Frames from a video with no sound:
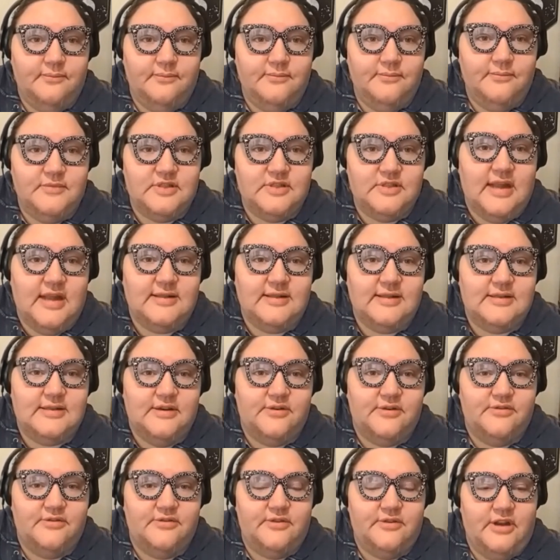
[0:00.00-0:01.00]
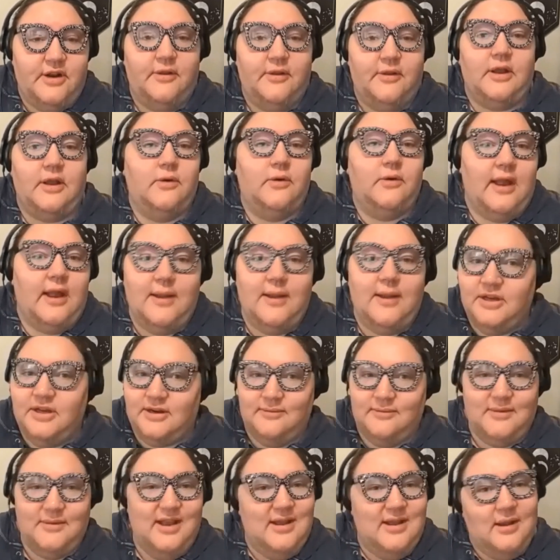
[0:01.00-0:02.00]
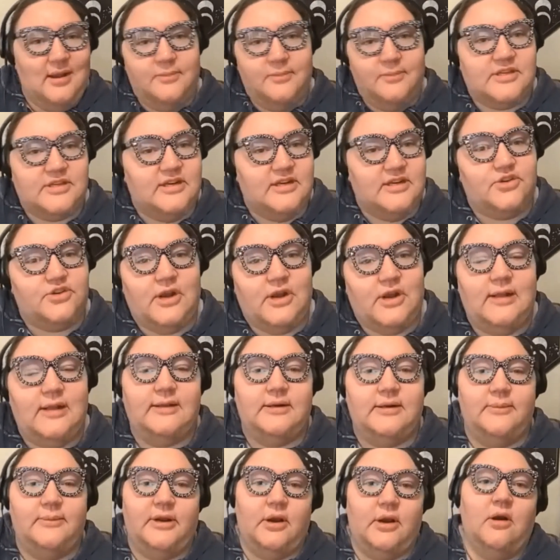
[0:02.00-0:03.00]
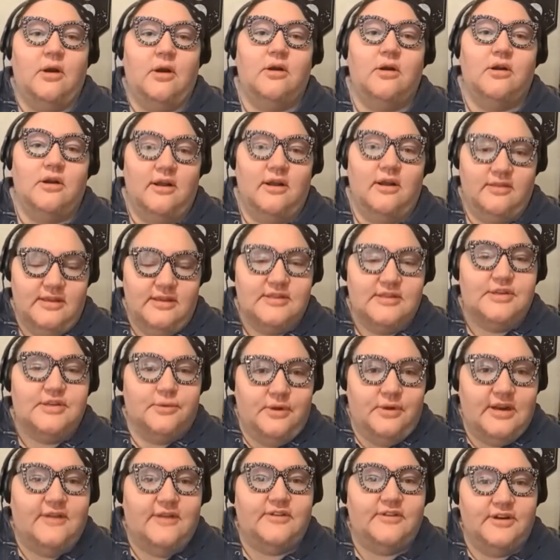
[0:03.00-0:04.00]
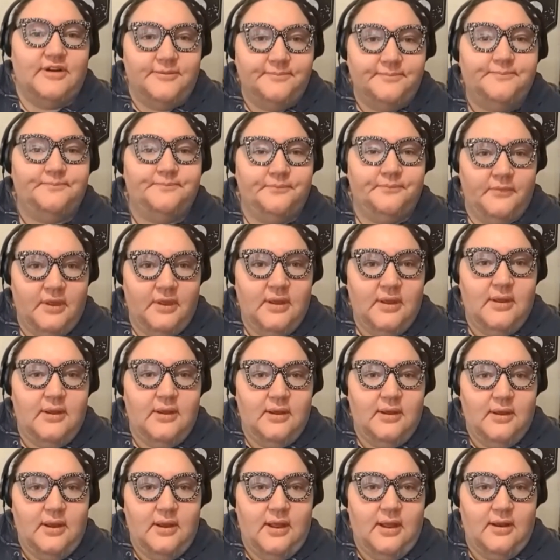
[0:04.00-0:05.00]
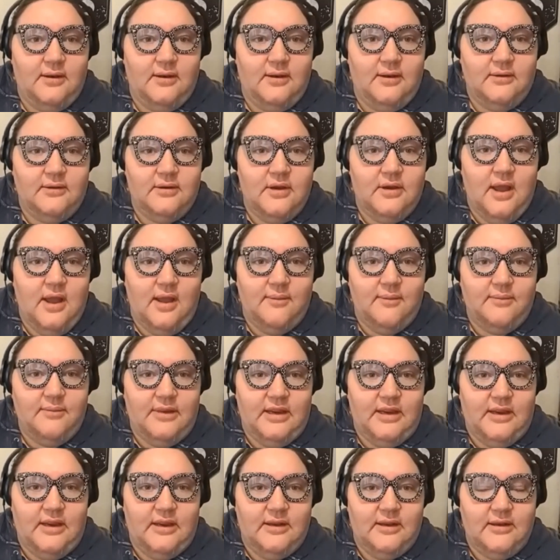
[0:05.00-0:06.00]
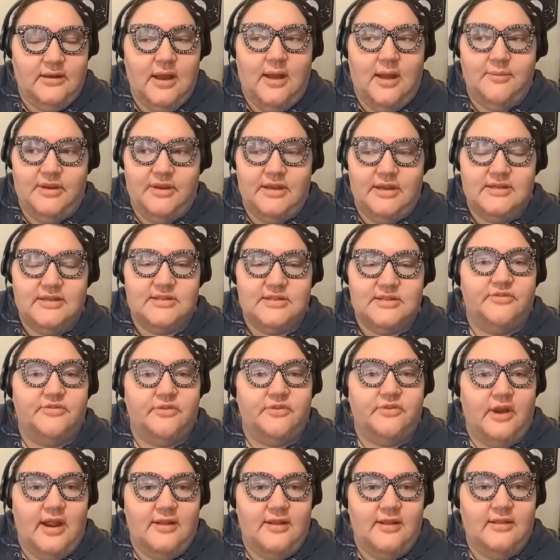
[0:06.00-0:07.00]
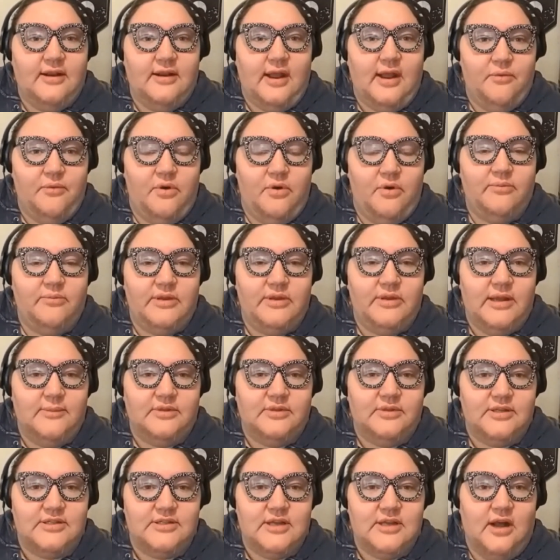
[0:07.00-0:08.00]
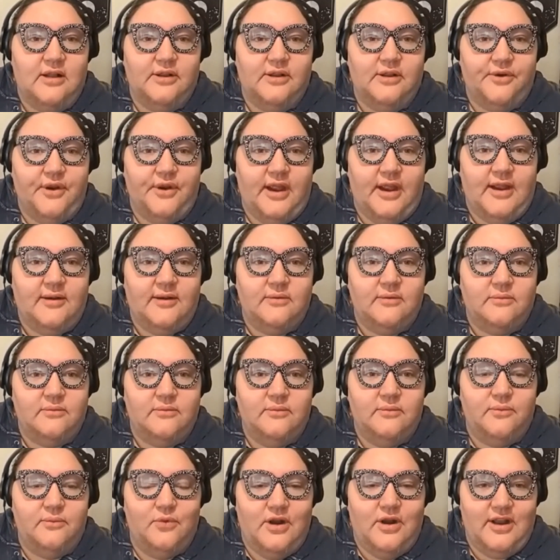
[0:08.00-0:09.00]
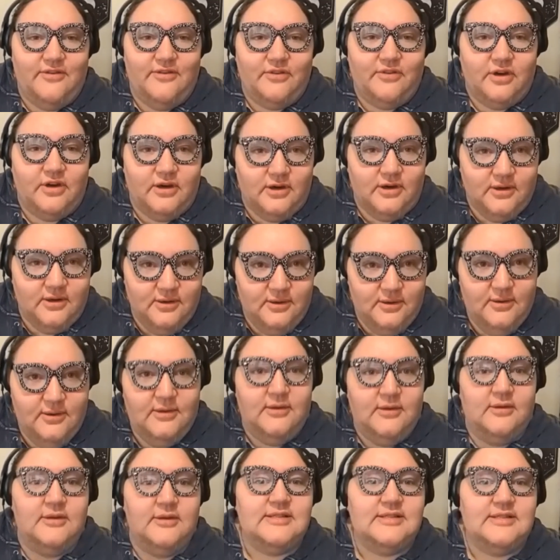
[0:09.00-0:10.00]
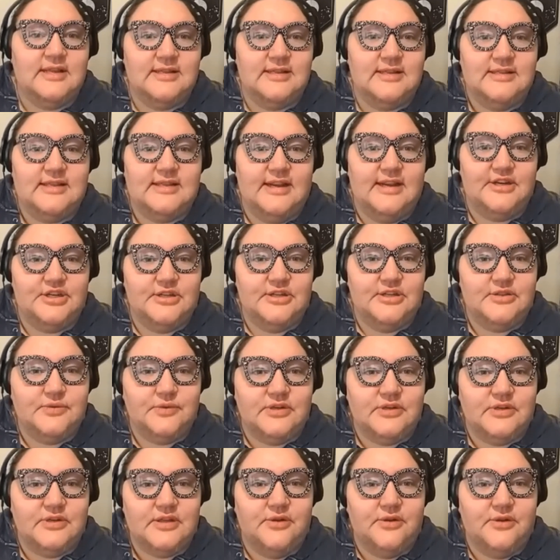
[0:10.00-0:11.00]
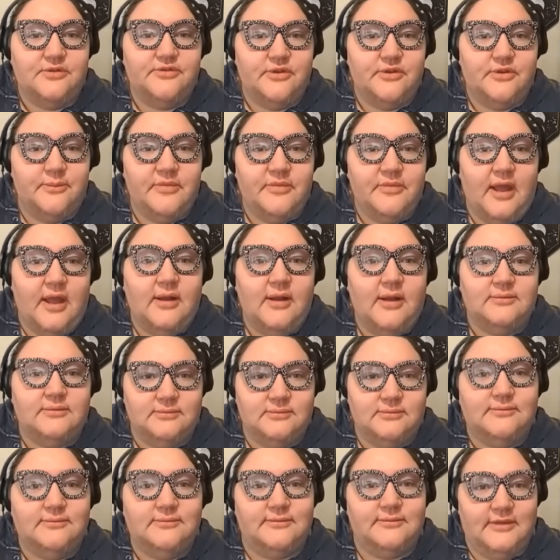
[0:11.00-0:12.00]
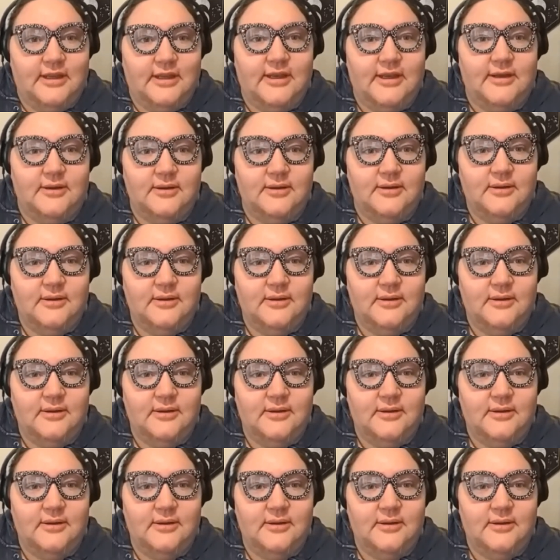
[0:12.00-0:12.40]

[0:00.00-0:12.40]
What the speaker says: sense of, like, okay, I'm just gonna try a little bit harder on this or whatever, and not be as afraid that I won't be able to tolerate whatever sensations result from that. Yeah.